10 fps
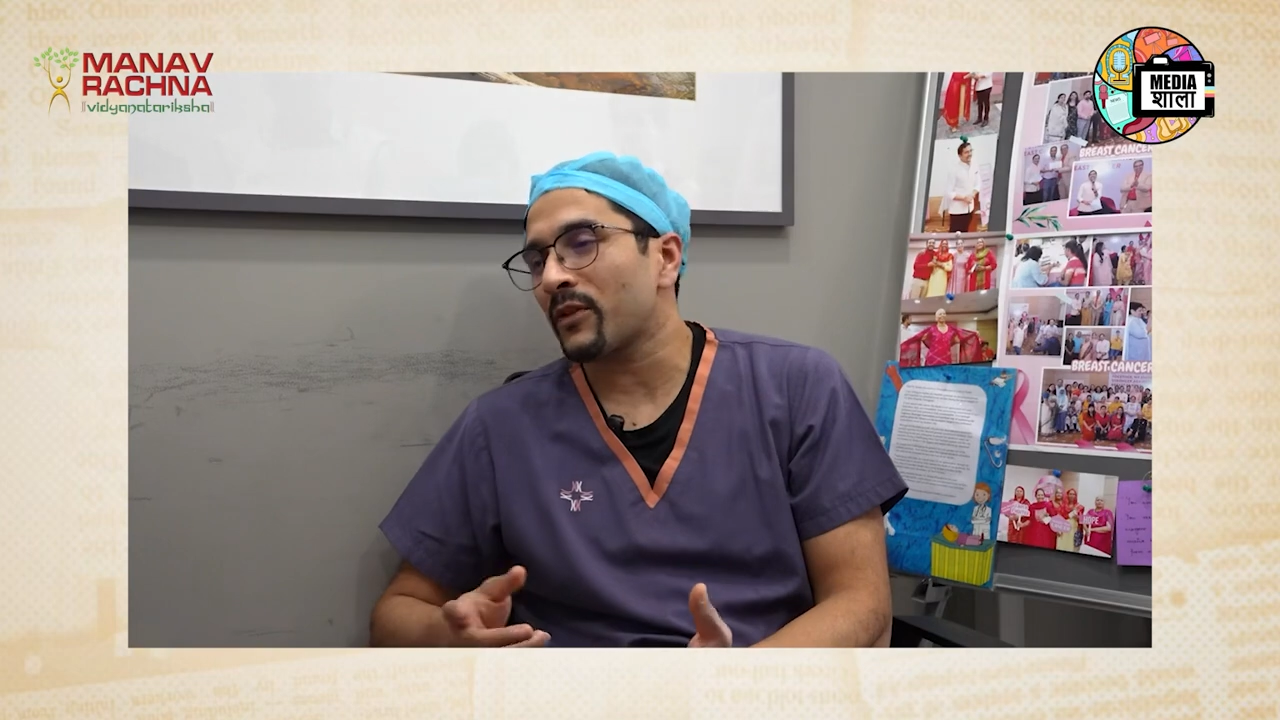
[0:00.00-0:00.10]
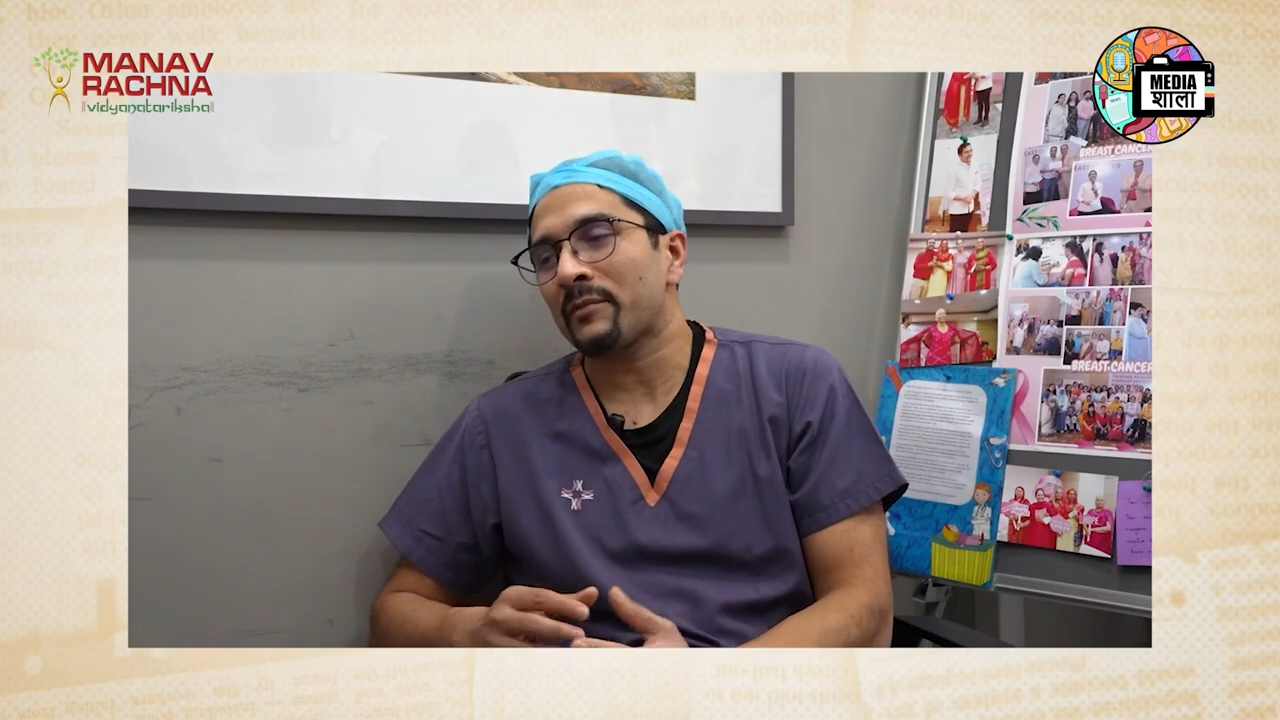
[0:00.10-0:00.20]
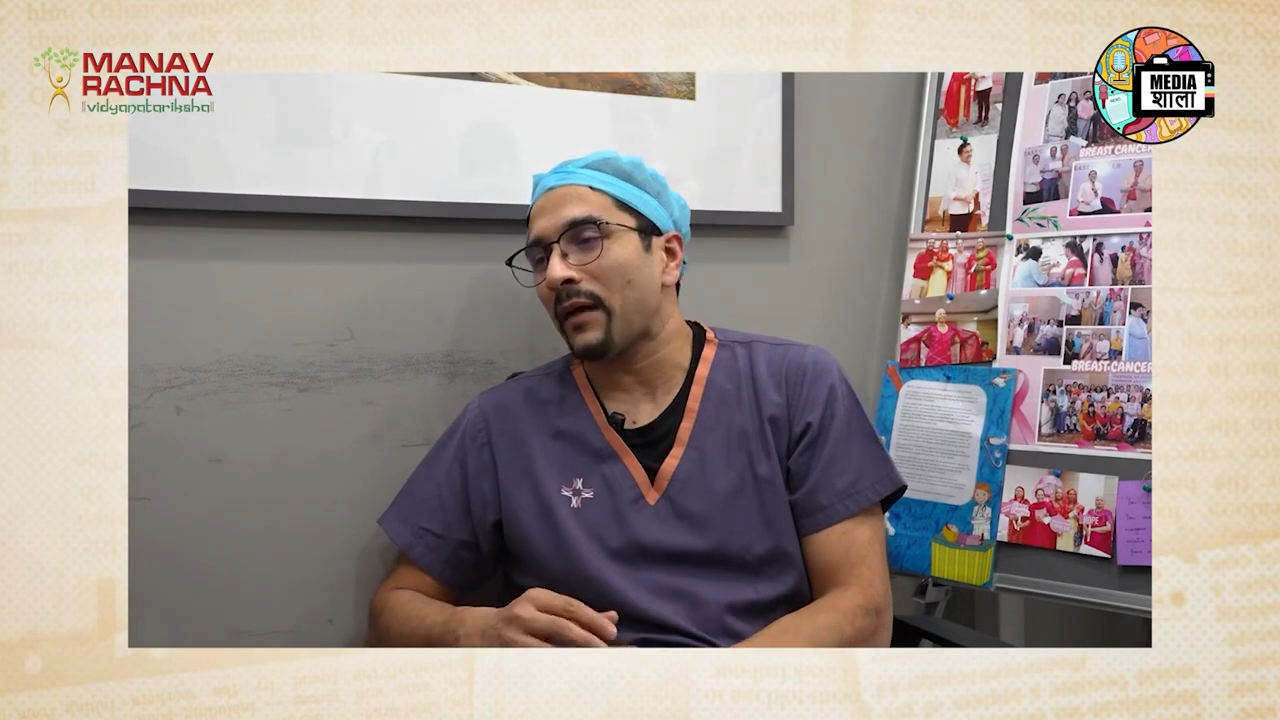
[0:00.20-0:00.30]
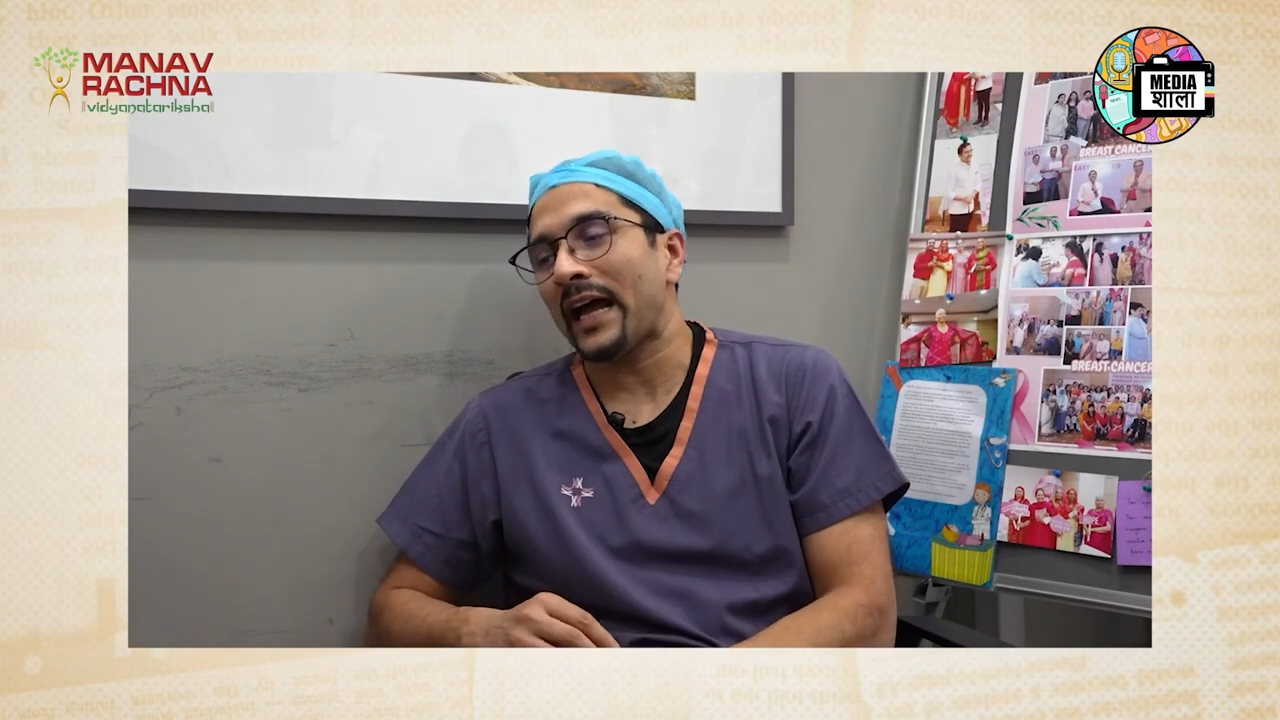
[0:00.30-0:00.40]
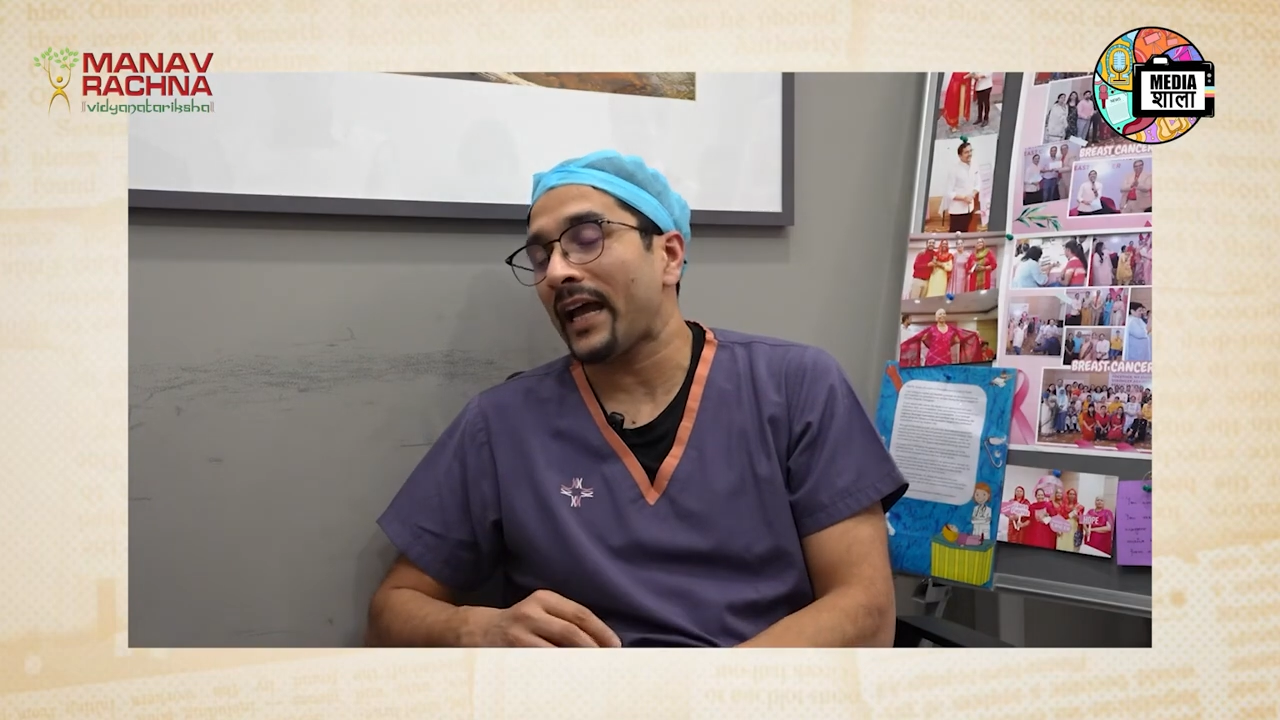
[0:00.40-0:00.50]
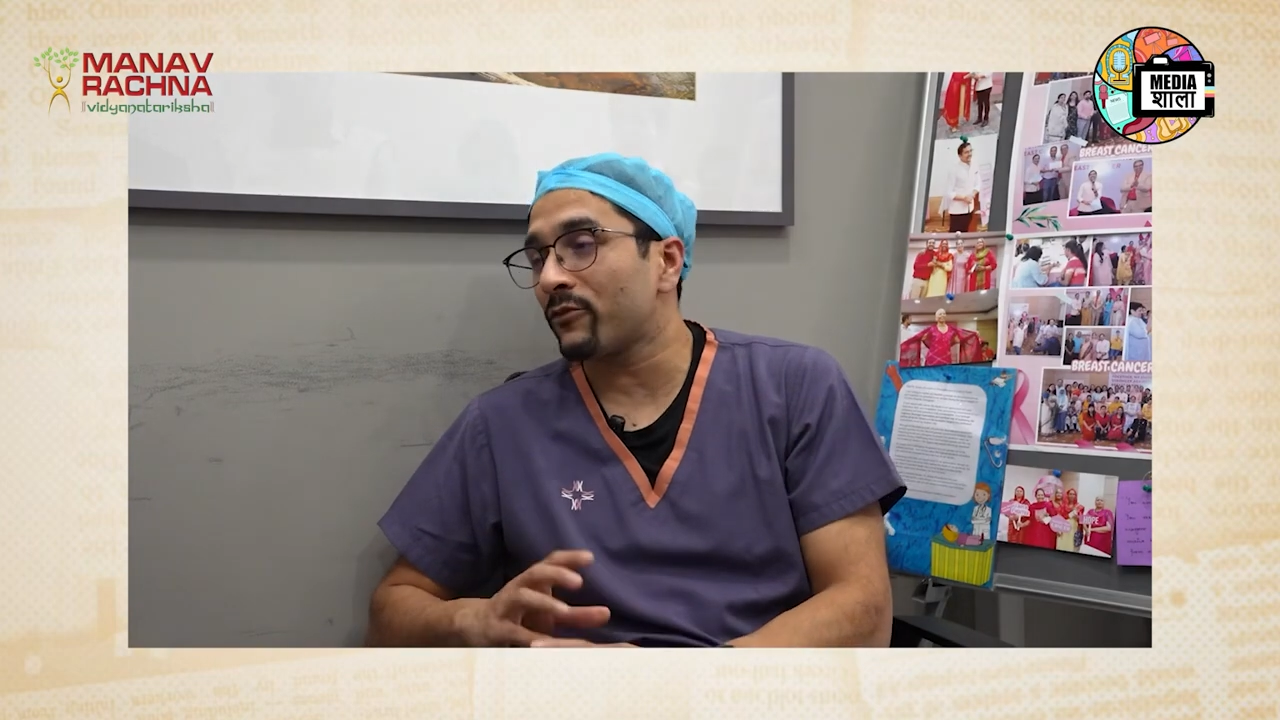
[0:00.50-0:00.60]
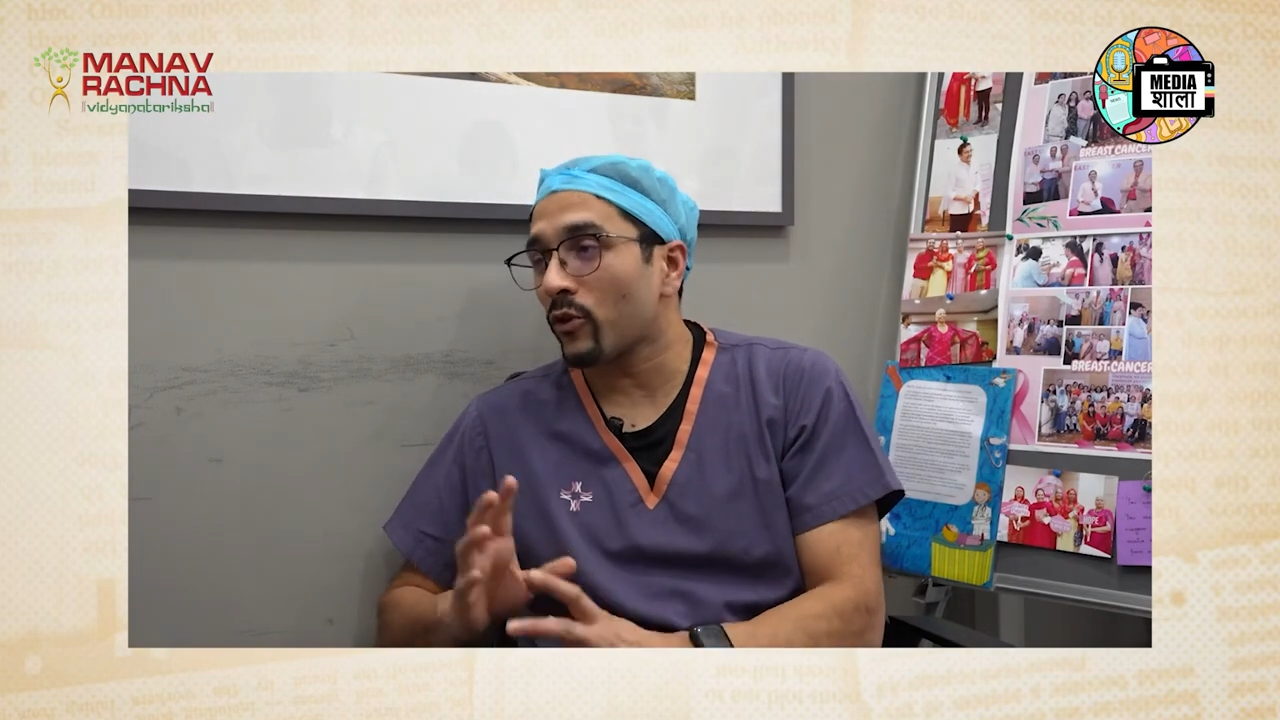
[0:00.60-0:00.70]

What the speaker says: And I have